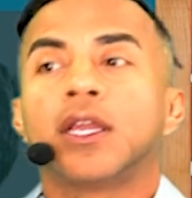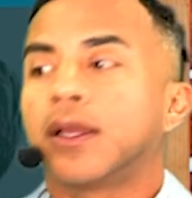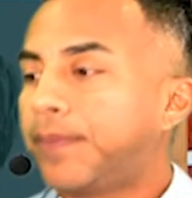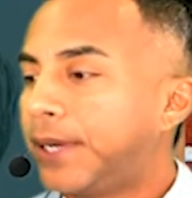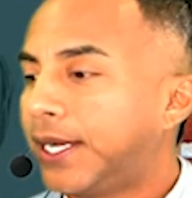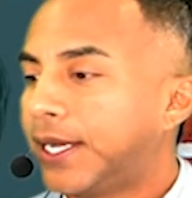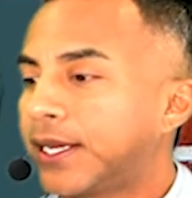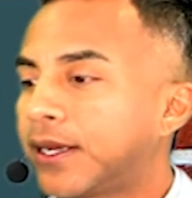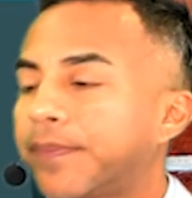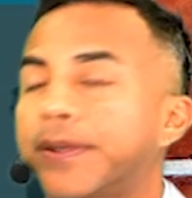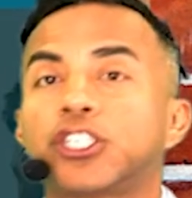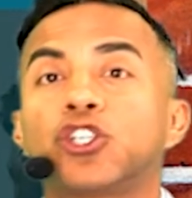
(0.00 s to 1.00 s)

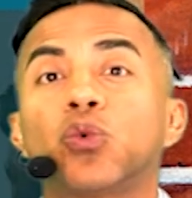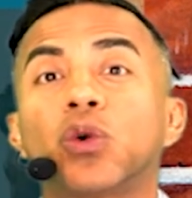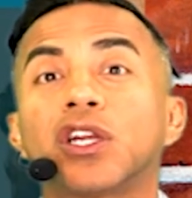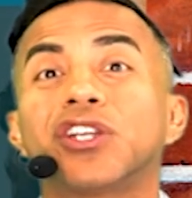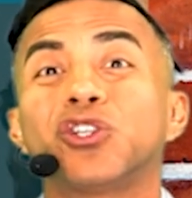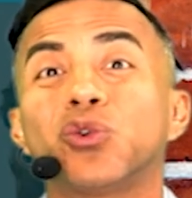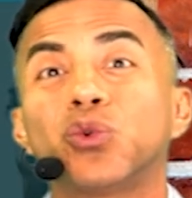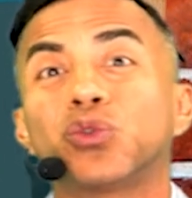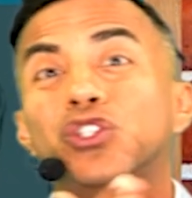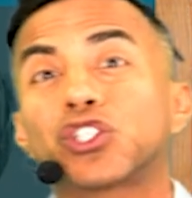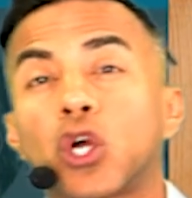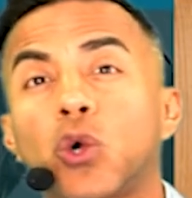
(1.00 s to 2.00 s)
But you want to do
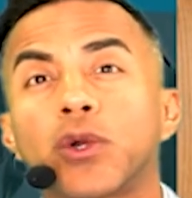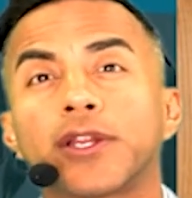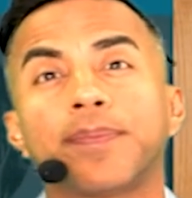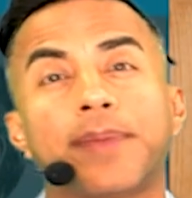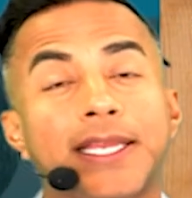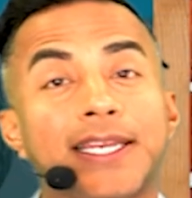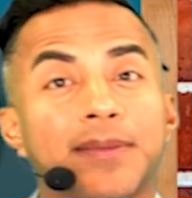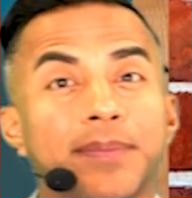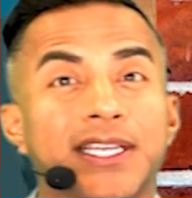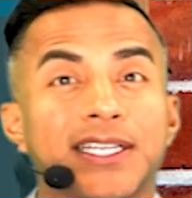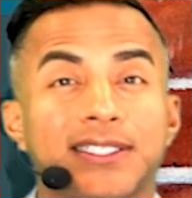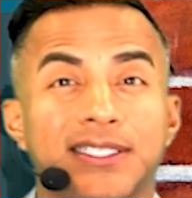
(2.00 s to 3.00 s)
sold and pending
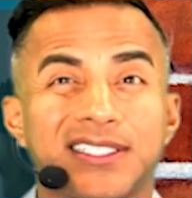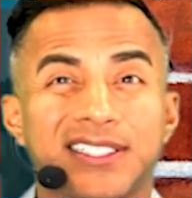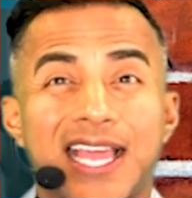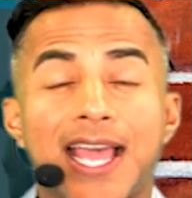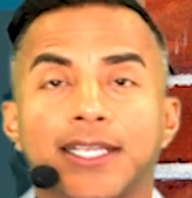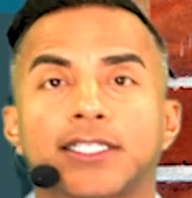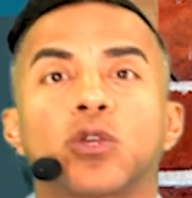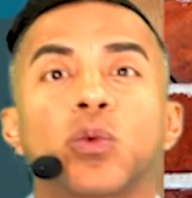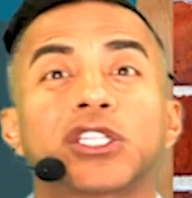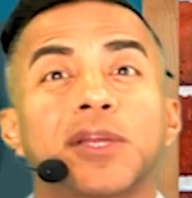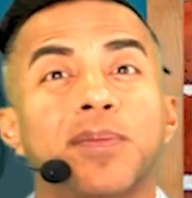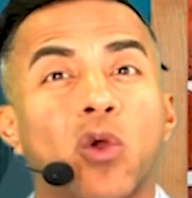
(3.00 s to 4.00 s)
because this is actually
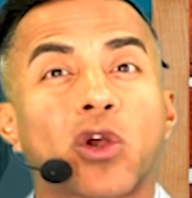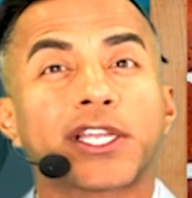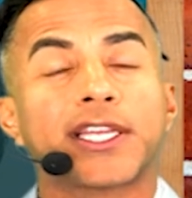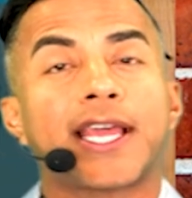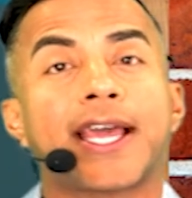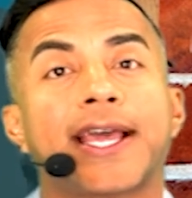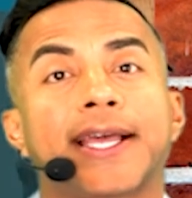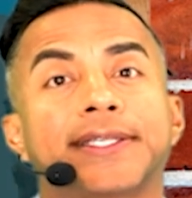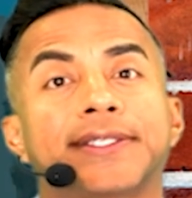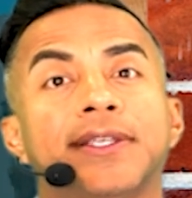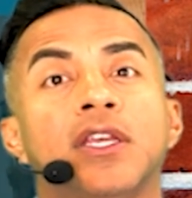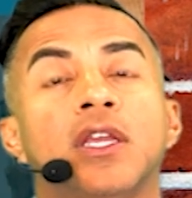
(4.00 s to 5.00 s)
what the market has
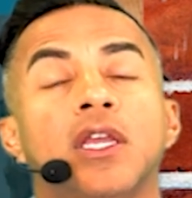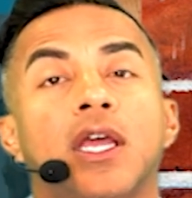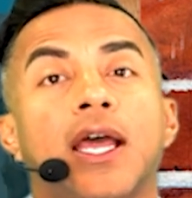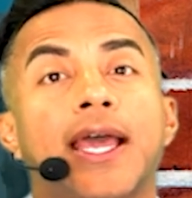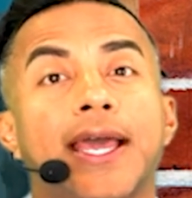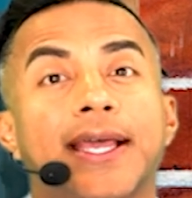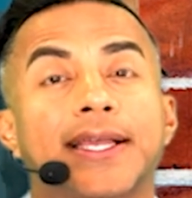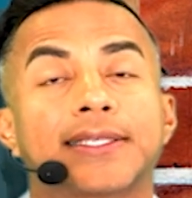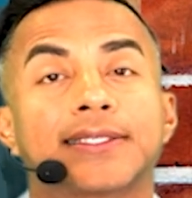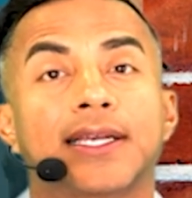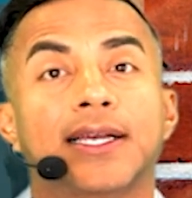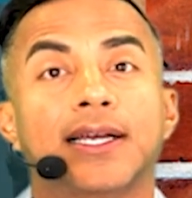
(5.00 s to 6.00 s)

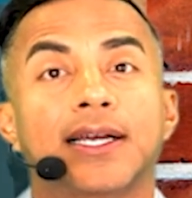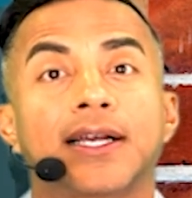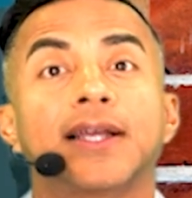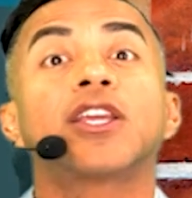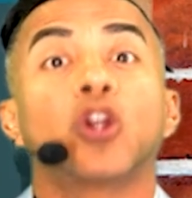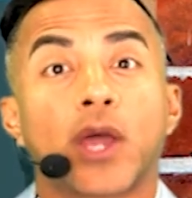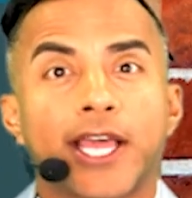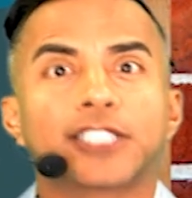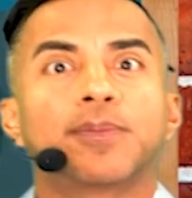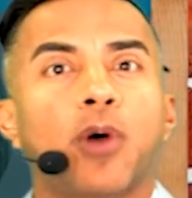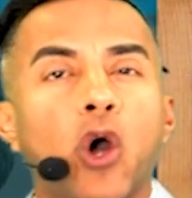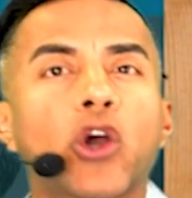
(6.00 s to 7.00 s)

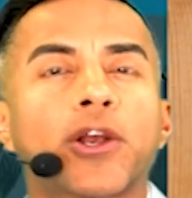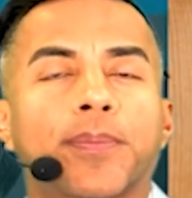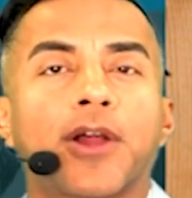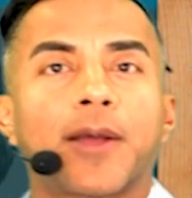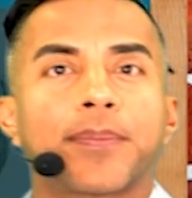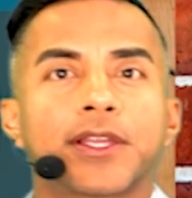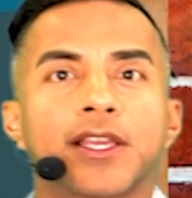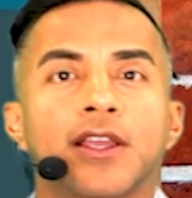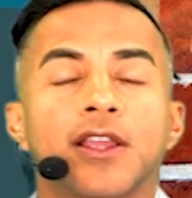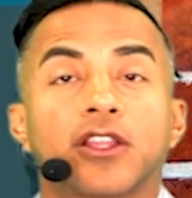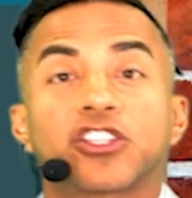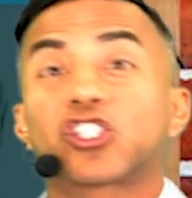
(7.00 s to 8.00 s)
bought a property.
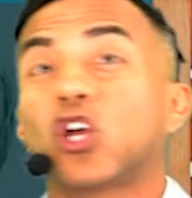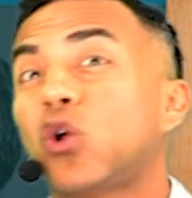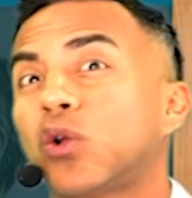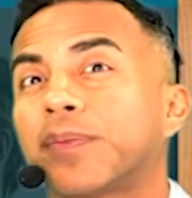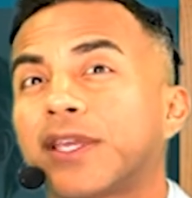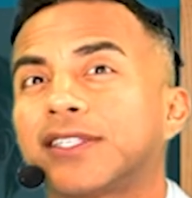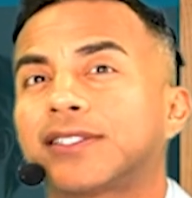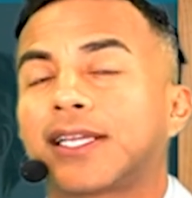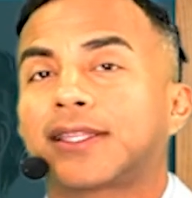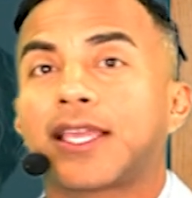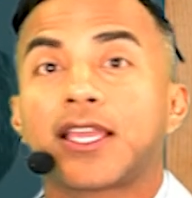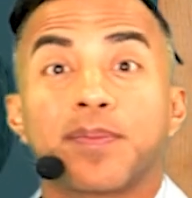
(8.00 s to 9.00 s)
Sold means that
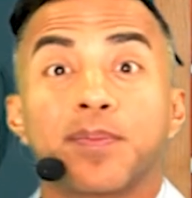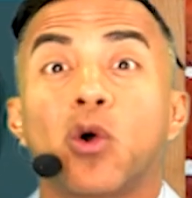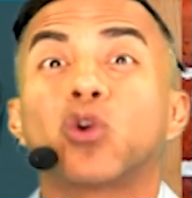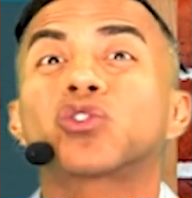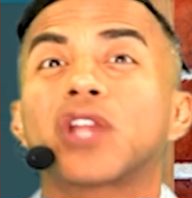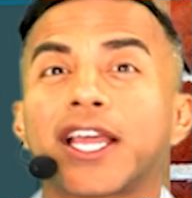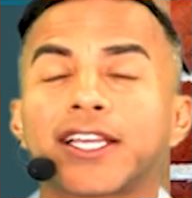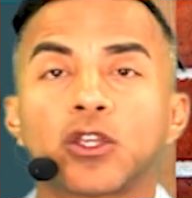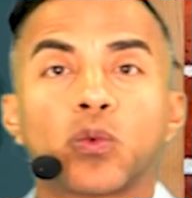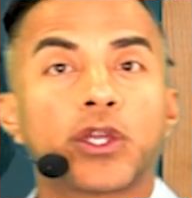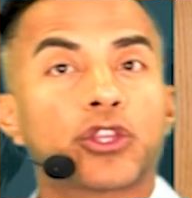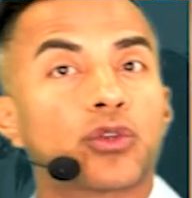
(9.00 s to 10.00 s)
they most likely
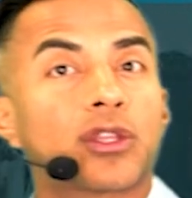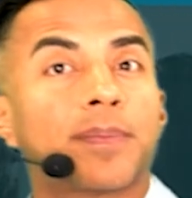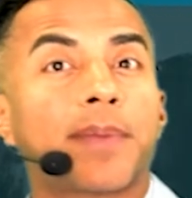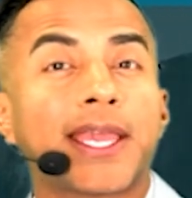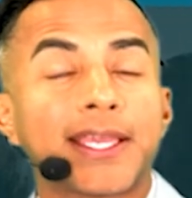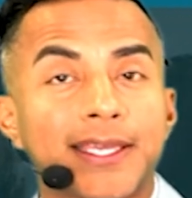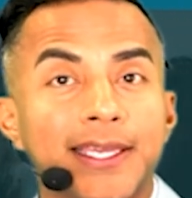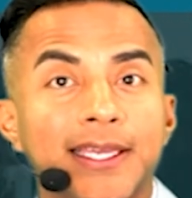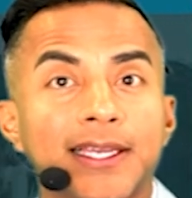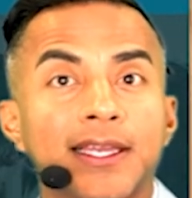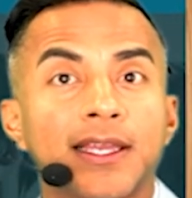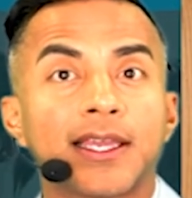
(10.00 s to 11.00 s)
went through the
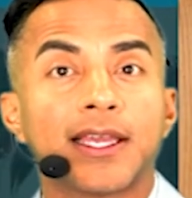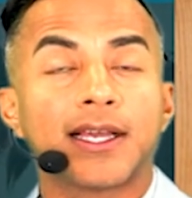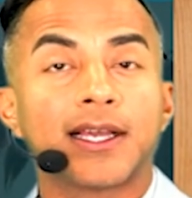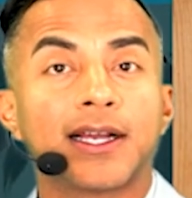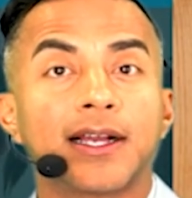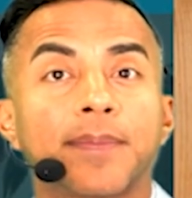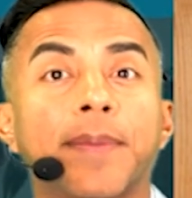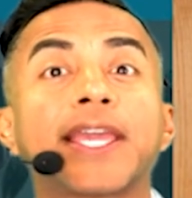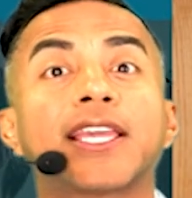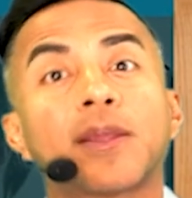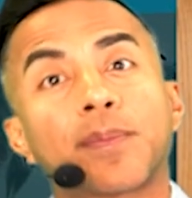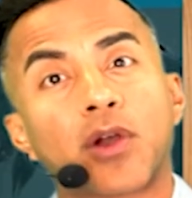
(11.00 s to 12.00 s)
banking
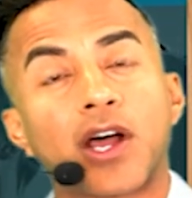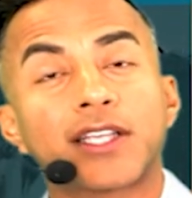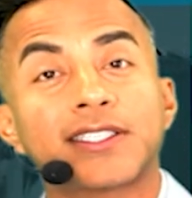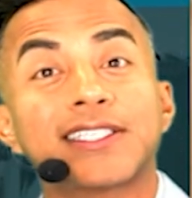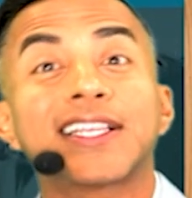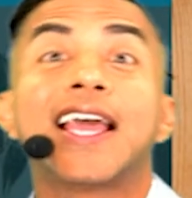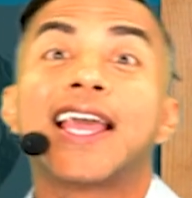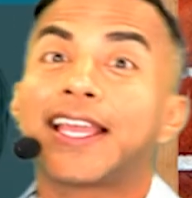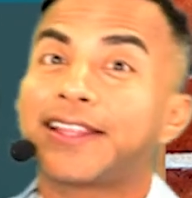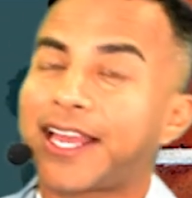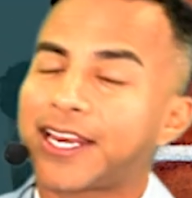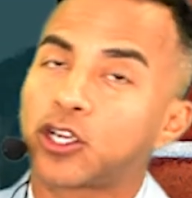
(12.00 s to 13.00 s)
process, and
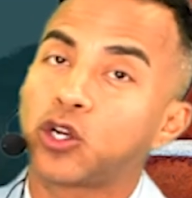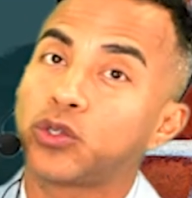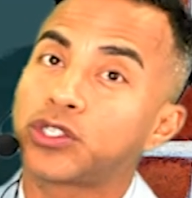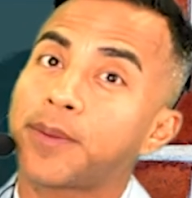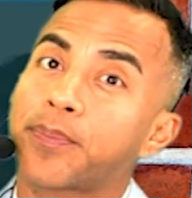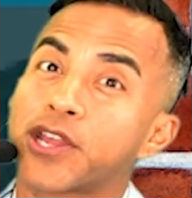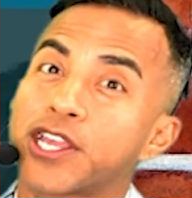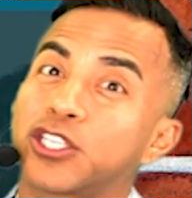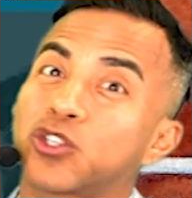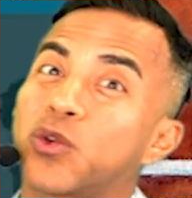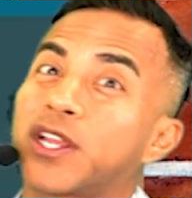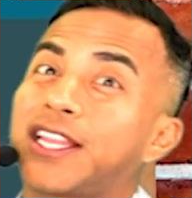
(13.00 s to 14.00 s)
that includes an
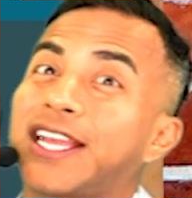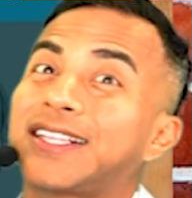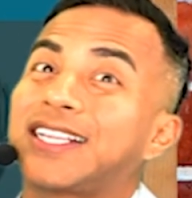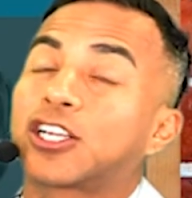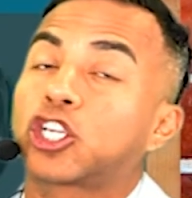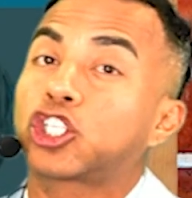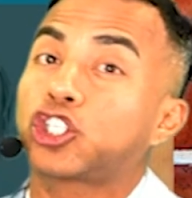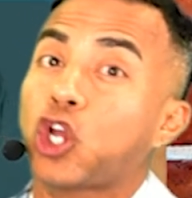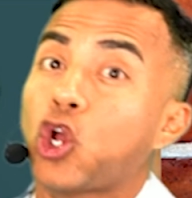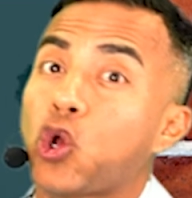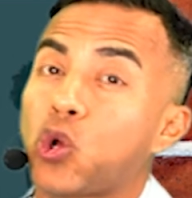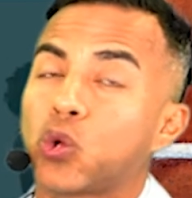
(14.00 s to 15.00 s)
appraisal, and that
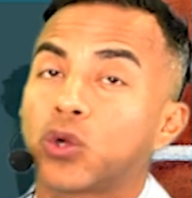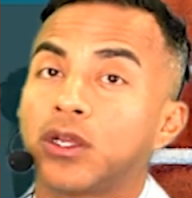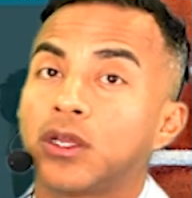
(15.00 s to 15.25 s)
sold